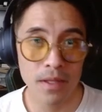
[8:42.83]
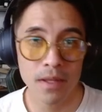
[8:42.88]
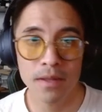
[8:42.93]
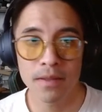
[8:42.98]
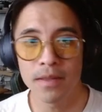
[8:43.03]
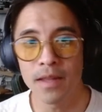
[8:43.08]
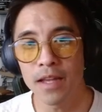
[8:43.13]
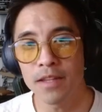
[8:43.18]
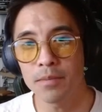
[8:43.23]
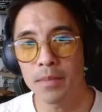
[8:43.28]

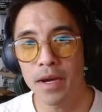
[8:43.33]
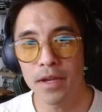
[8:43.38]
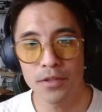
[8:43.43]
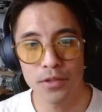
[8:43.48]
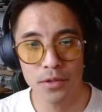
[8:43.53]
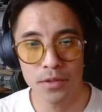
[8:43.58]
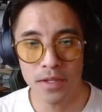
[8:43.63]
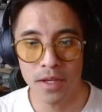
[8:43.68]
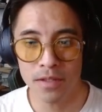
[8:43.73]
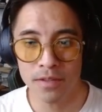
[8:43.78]
That's my
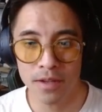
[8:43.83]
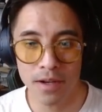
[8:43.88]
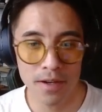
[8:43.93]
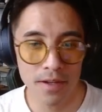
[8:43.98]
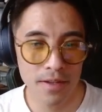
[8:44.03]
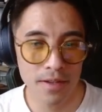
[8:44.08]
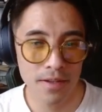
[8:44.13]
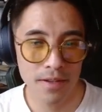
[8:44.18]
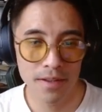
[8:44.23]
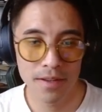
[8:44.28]
2 cents on
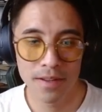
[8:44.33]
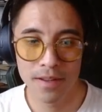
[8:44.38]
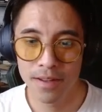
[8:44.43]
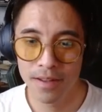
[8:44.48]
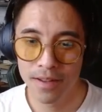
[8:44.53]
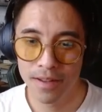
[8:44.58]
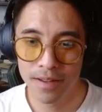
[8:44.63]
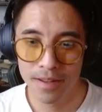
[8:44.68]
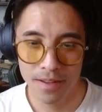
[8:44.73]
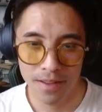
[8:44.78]
it.
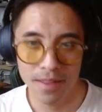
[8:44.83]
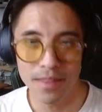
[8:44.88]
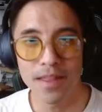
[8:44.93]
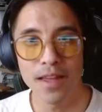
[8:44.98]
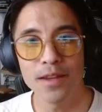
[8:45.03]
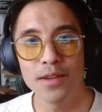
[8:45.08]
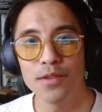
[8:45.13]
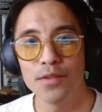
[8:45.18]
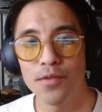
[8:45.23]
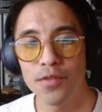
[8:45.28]

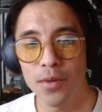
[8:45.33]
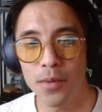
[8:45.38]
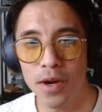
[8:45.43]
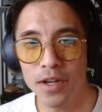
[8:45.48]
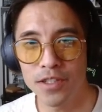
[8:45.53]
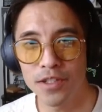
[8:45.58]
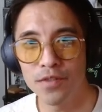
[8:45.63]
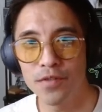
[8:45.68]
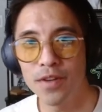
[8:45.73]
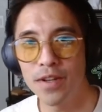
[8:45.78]
Thank you for
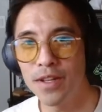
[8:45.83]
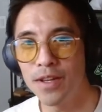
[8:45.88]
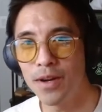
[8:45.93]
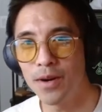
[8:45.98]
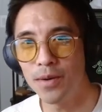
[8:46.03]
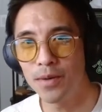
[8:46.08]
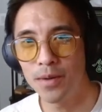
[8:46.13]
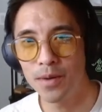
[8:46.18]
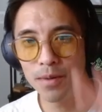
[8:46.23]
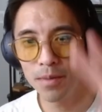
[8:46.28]
watching the
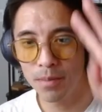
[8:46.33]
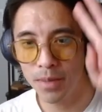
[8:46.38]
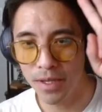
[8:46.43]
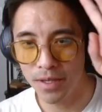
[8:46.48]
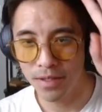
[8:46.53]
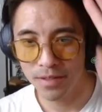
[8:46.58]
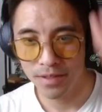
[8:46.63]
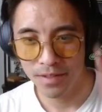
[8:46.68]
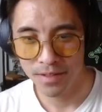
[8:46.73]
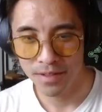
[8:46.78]
video.
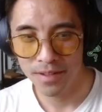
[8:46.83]
Peace.